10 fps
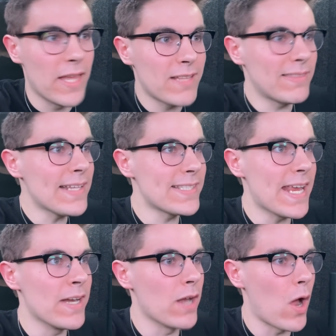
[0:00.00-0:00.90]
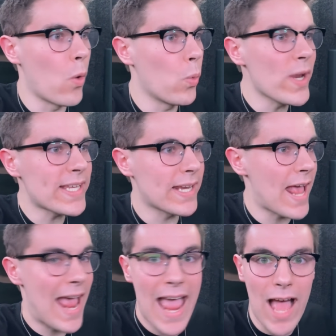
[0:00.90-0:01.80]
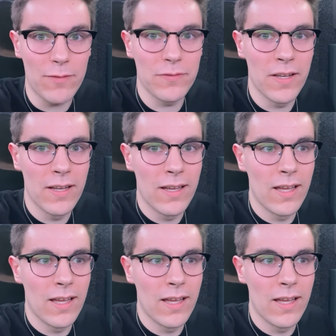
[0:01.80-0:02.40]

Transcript: like that's in a week and a half.